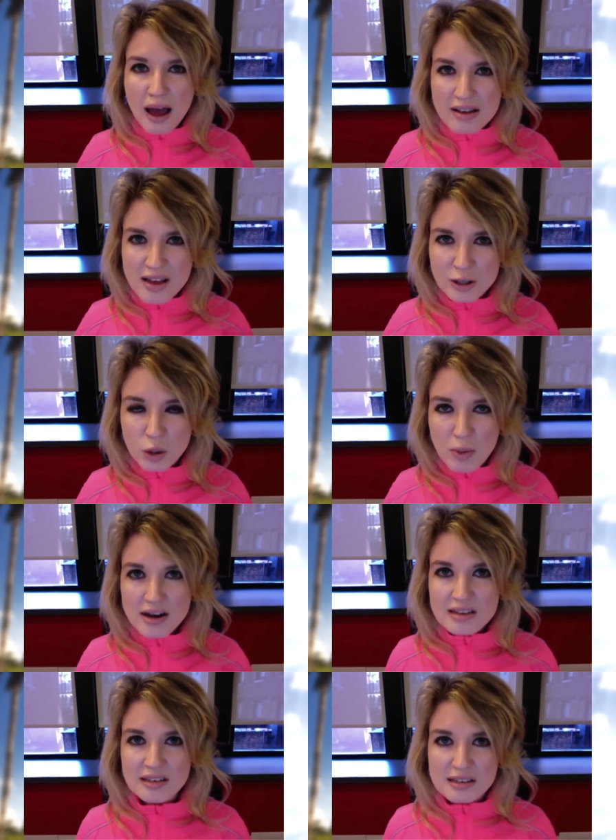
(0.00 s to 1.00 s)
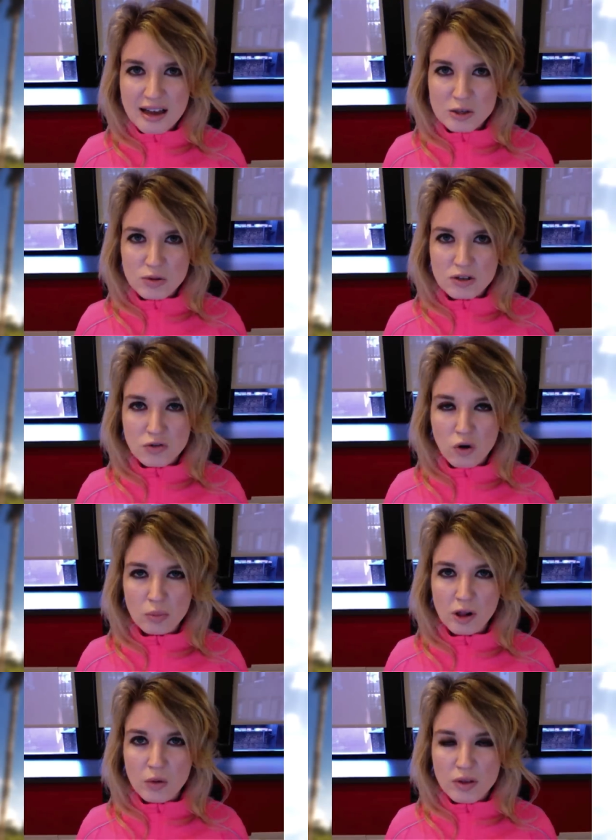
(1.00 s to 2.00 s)
has had tremendous success with this
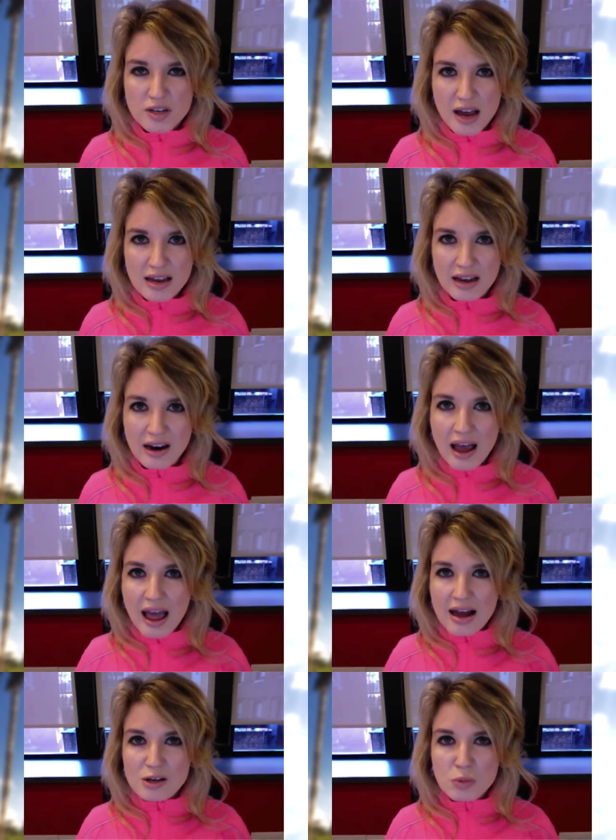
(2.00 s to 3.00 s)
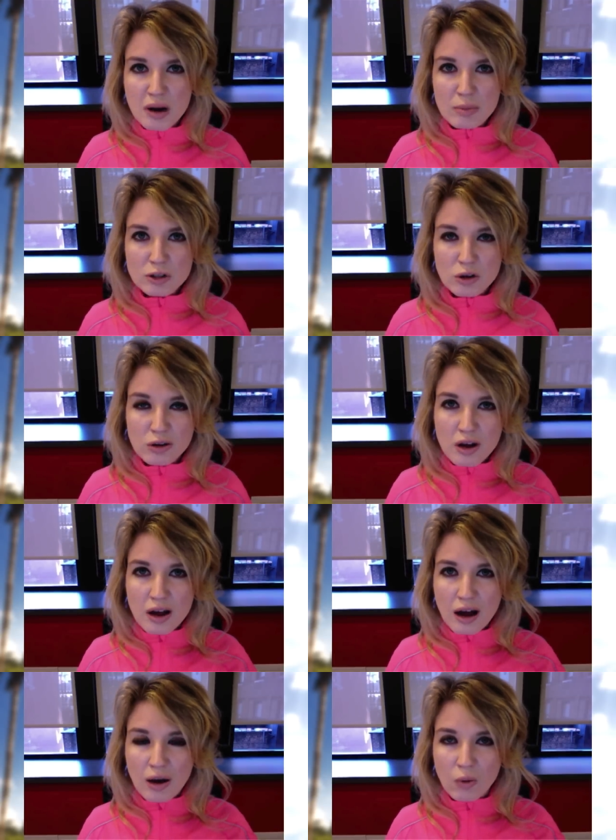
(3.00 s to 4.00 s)
formula with Taken, and he's been able to
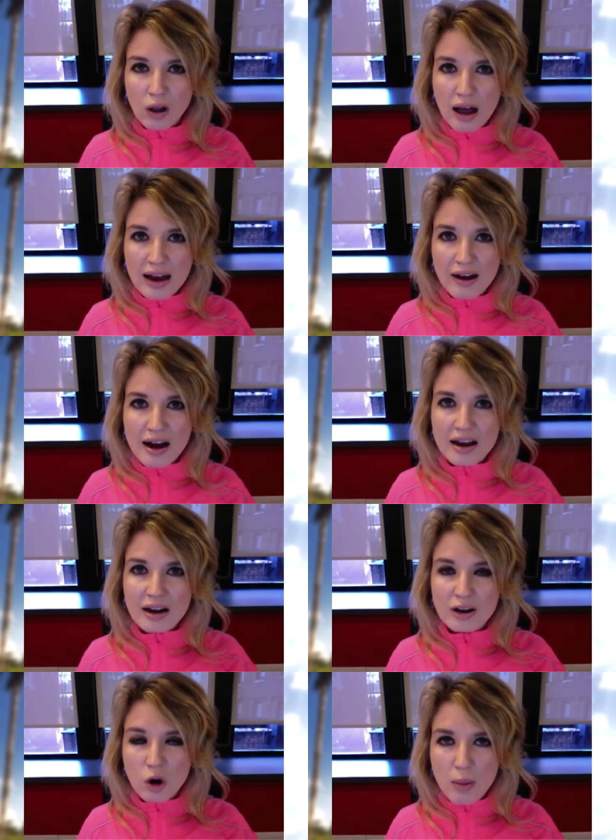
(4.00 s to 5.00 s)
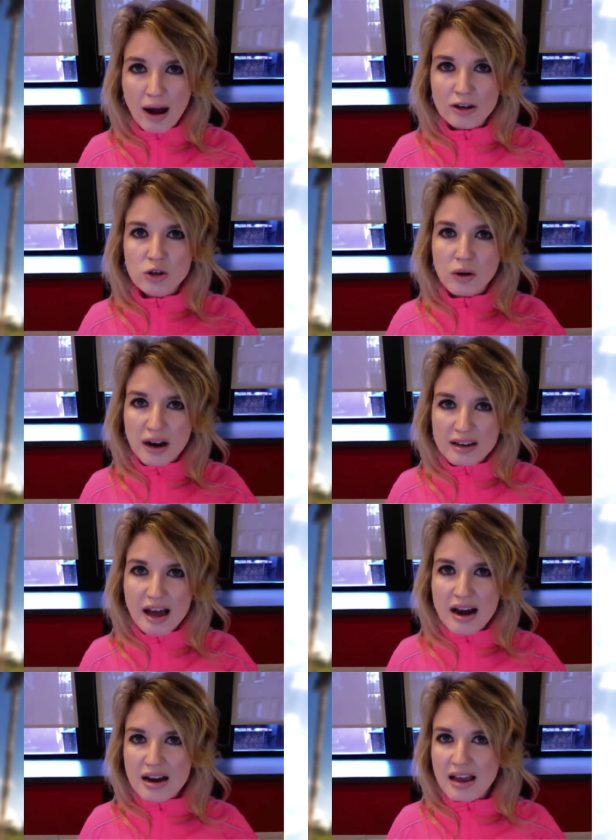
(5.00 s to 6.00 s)
uh, rely on it and go back to it
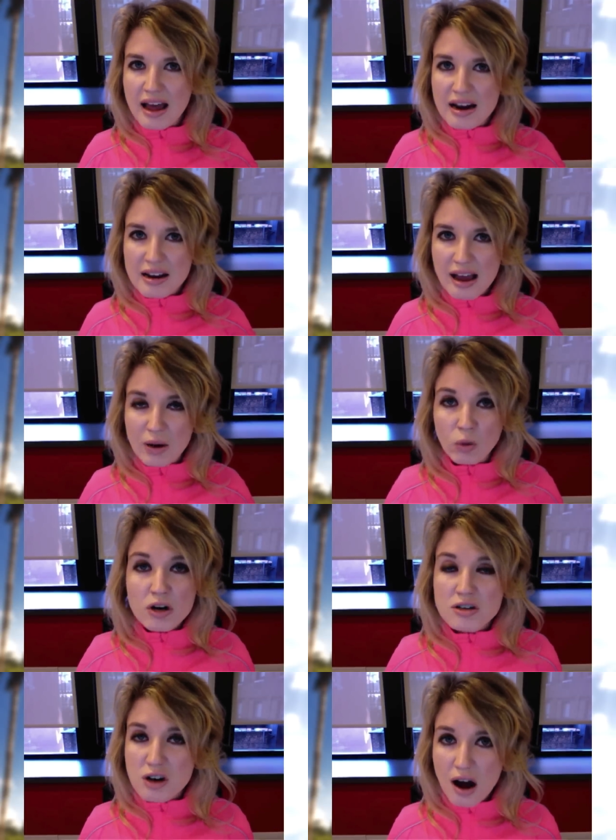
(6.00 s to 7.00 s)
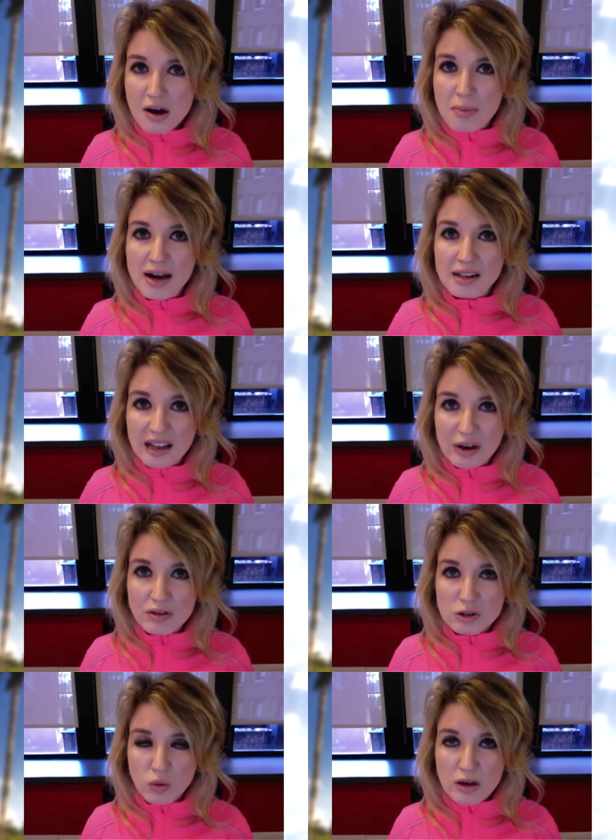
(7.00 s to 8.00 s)
again and again and again. We're going to talk about it later
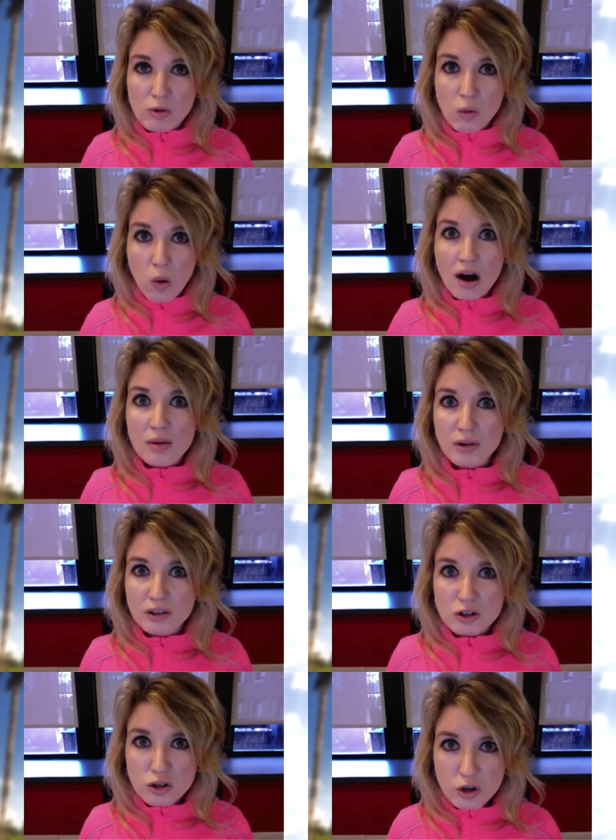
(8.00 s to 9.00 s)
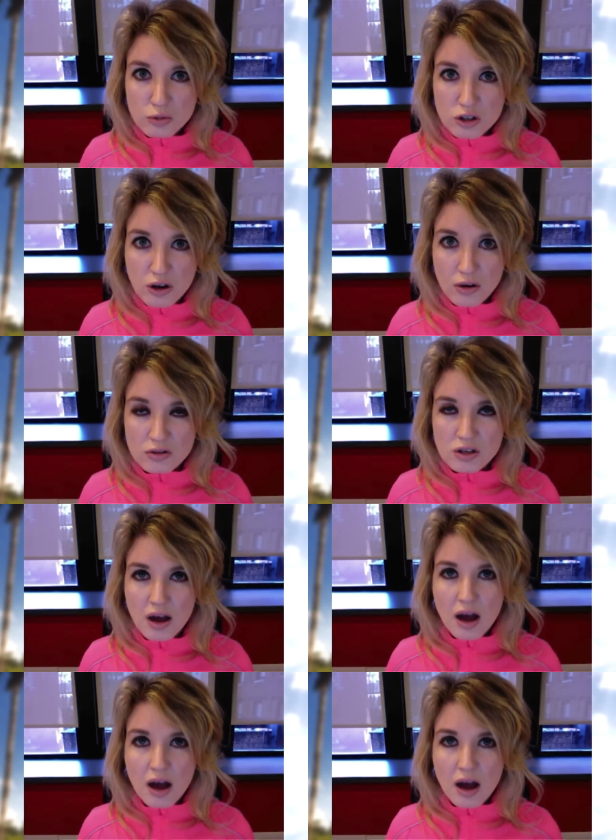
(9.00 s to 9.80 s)
this week with A Walk Among the Tombstones.